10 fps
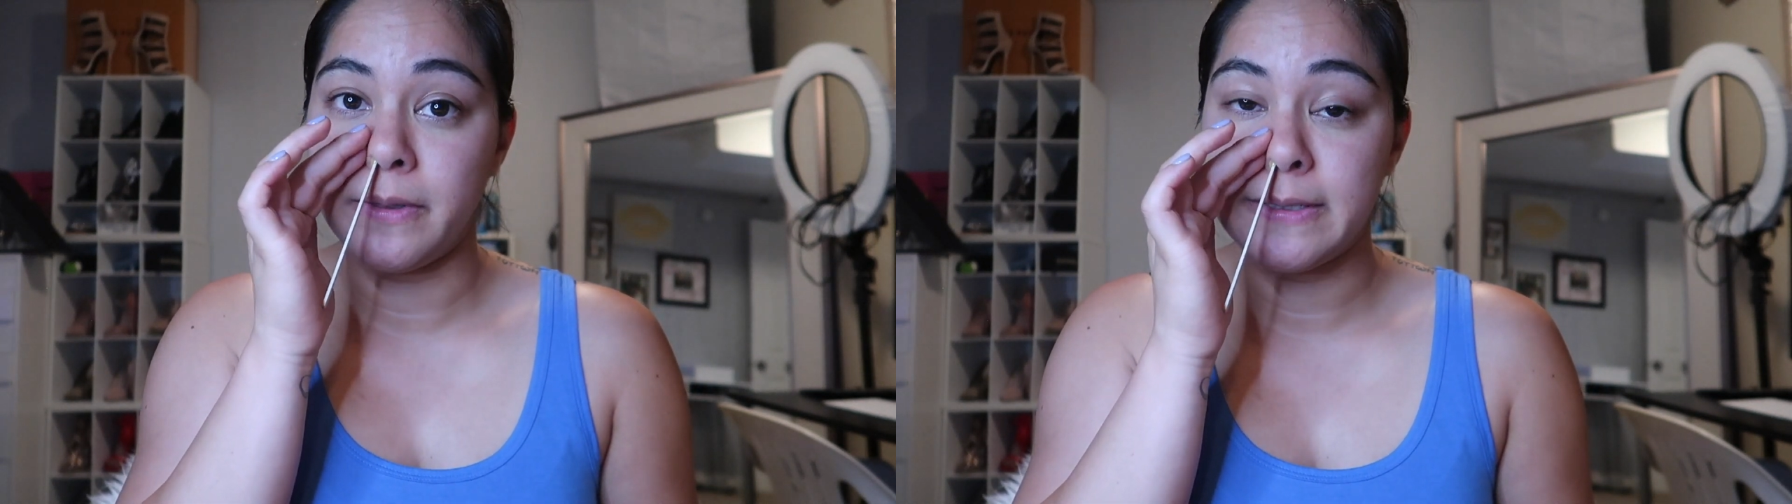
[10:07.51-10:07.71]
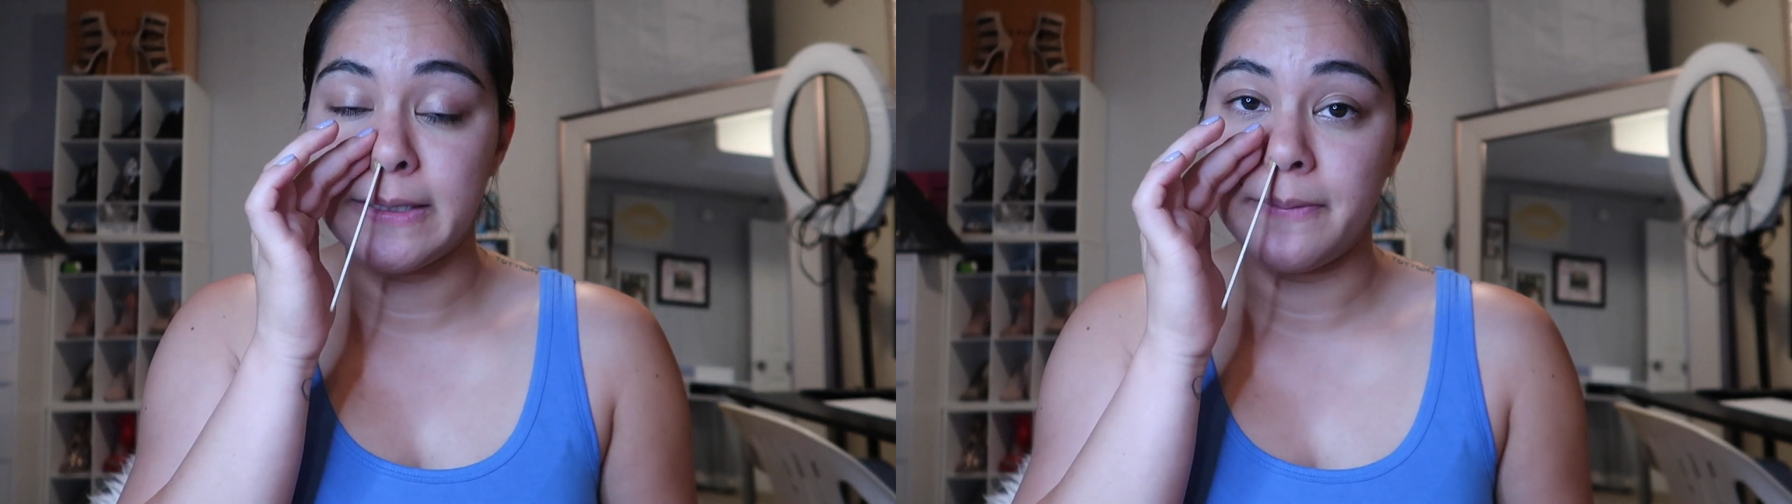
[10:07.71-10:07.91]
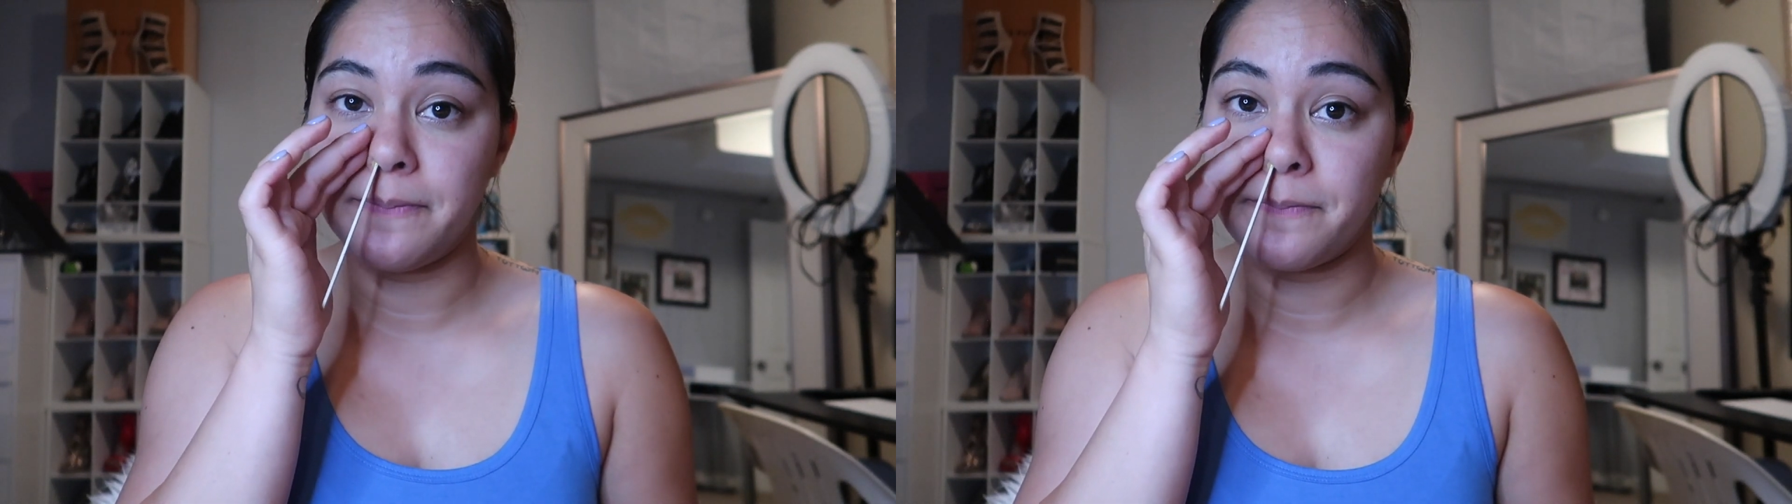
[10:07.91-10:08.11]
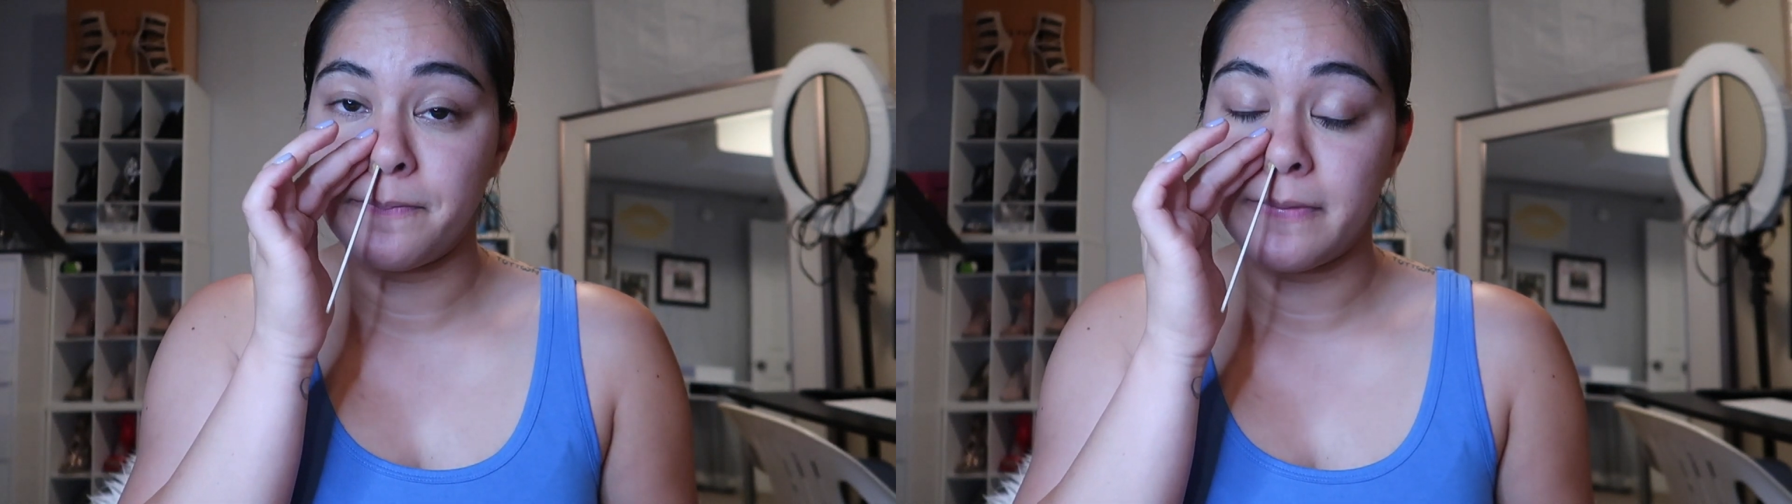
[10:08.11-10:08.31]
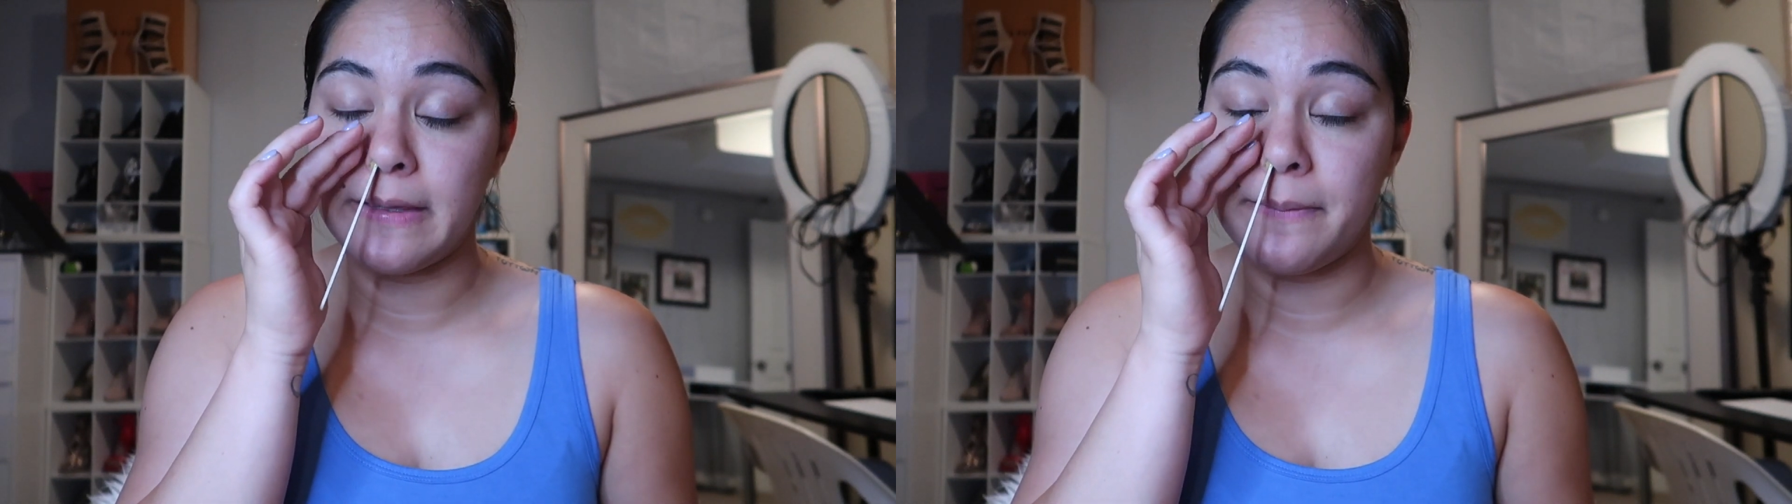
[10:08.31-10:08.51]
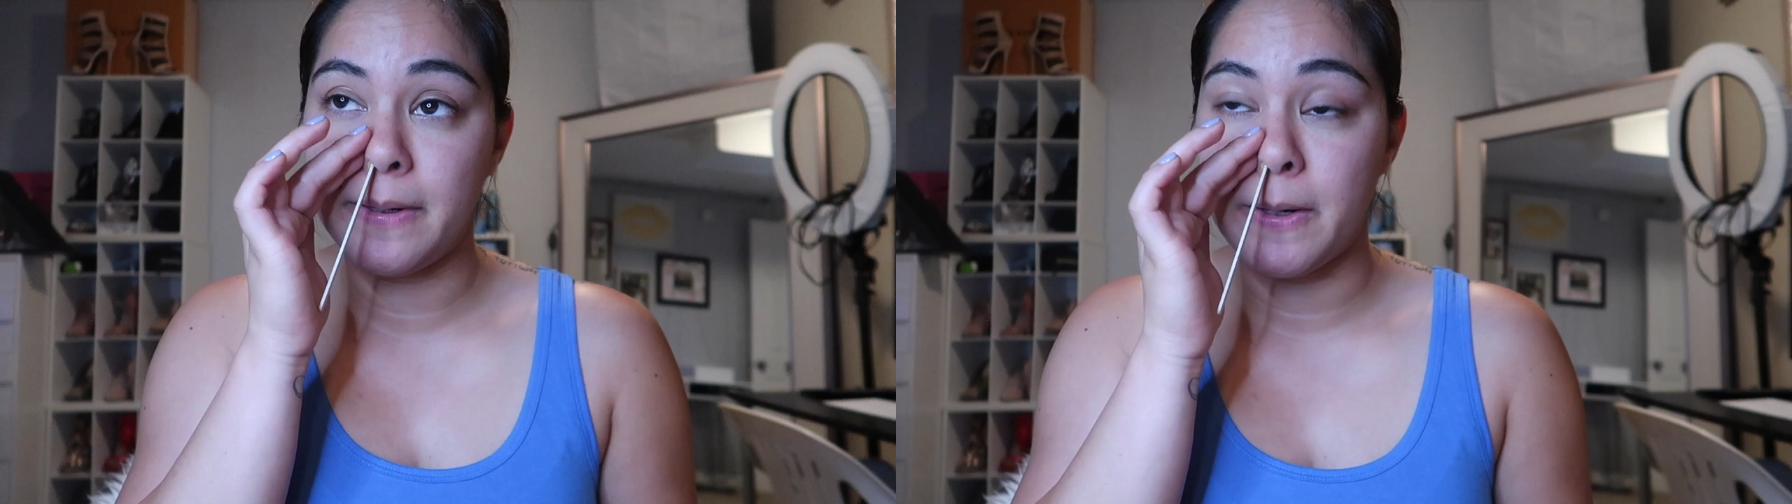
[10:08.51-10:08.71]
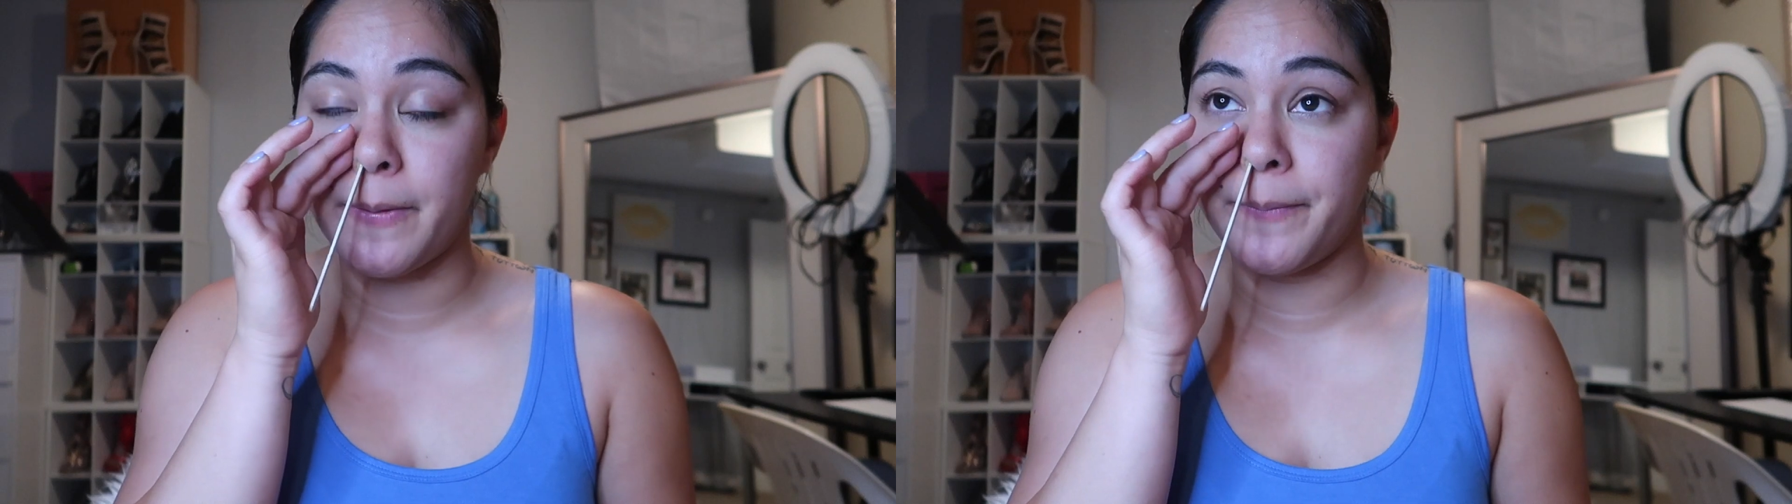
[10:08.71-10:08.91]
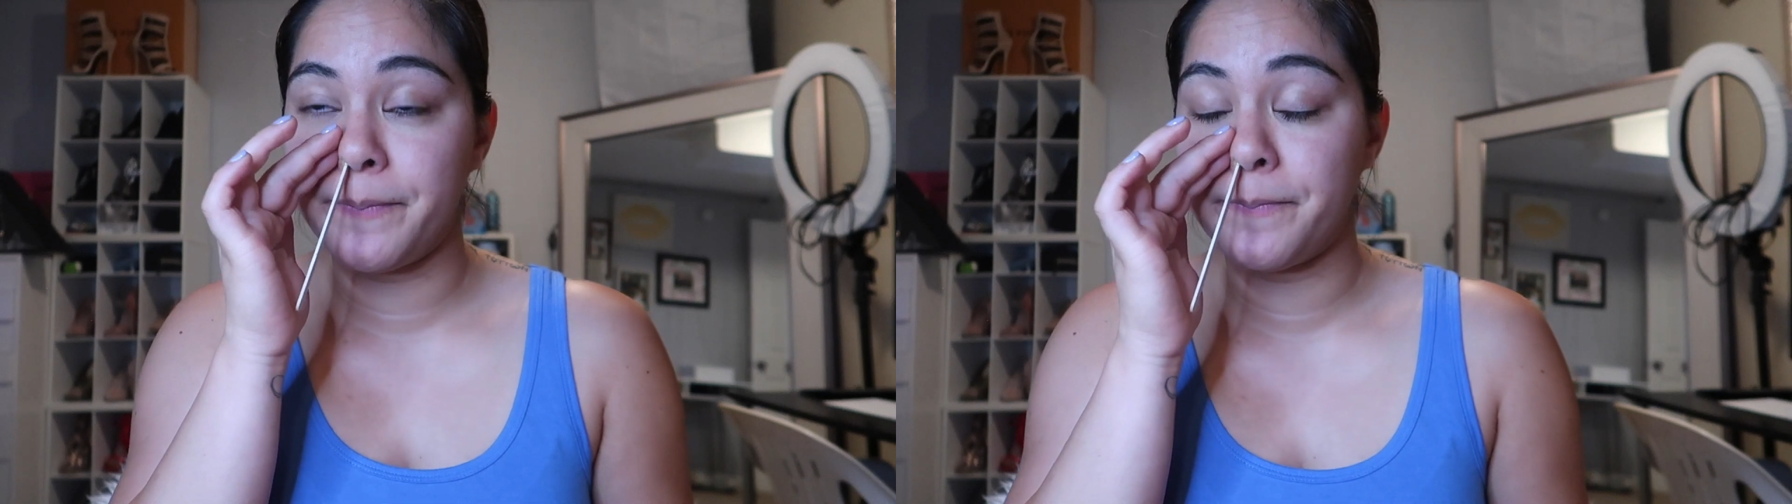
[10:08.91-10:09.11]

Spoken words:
reason, let me know.